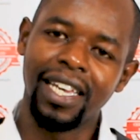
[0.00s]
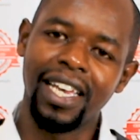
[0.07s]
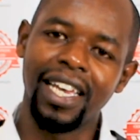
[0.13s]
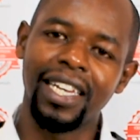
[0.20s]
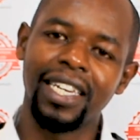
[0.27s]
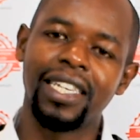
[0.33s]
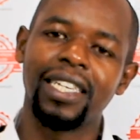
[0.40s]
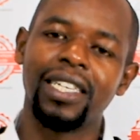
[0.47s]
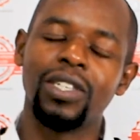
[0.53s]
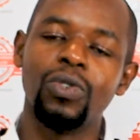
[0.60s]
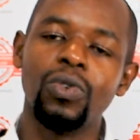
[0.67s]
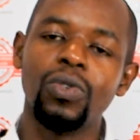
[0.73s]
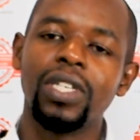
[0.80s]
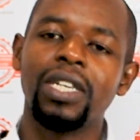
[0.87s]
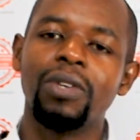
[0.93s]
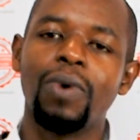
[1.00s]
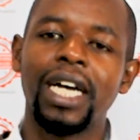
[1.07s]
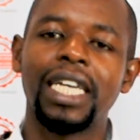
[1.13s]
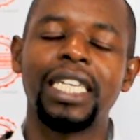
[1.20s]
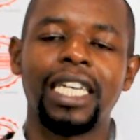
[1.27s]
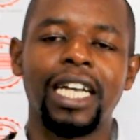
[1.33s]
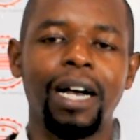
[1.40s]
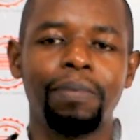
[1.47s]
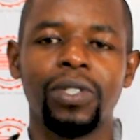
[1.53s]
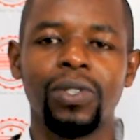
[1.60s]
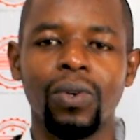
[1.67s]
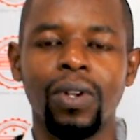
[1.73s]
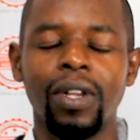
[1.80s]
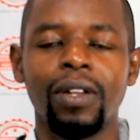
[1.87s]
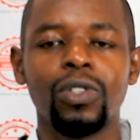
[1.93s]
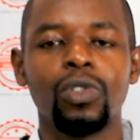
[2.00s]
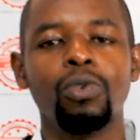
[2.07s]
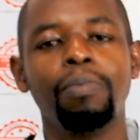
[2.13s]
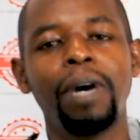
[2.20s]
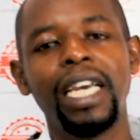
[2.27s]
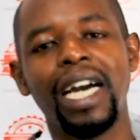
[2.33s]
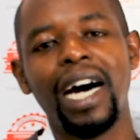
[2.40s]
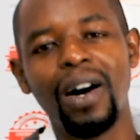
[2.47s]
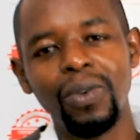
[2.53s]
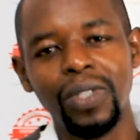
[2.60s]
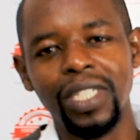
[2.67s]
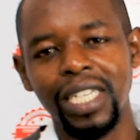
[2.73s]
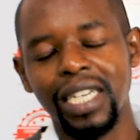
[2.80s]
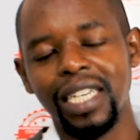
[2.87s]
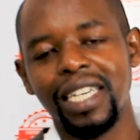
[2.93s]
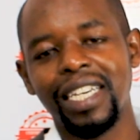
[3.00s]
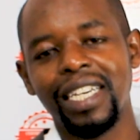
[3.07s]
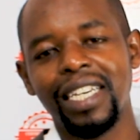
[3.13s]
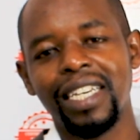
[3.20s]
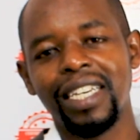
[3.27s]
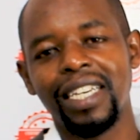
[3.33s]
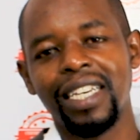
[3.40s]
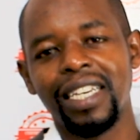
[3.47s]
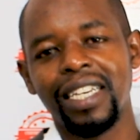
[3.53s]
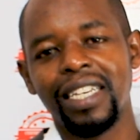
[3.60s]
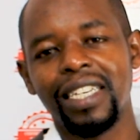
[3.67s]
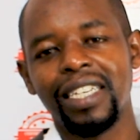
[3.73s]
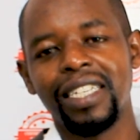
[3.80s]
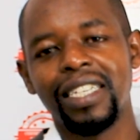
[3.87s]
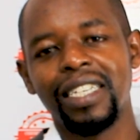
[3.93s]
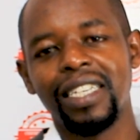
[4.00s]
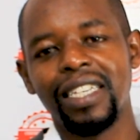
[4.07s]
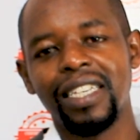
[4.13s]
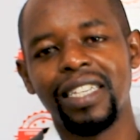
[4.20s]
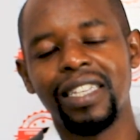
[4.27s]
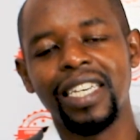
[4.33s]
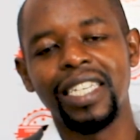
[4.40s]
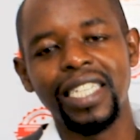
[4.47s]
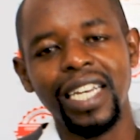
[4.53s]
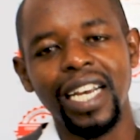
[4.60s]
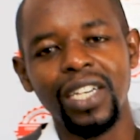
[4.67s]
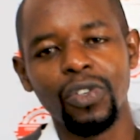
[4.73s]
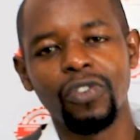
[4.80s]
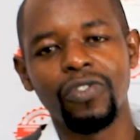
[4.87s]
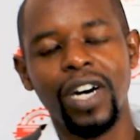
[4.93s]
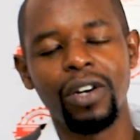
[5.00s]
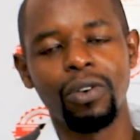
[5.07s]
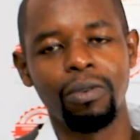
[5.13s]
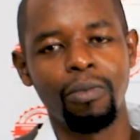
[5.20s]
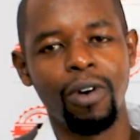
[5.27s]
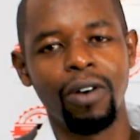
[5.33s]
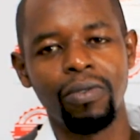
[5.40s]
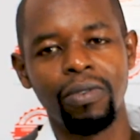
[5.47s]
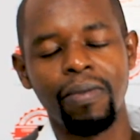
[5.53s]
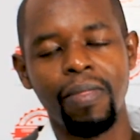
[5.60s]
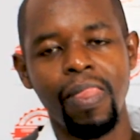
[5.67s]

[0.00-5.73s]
and using working capital to buy out the shares of Harun Mwau.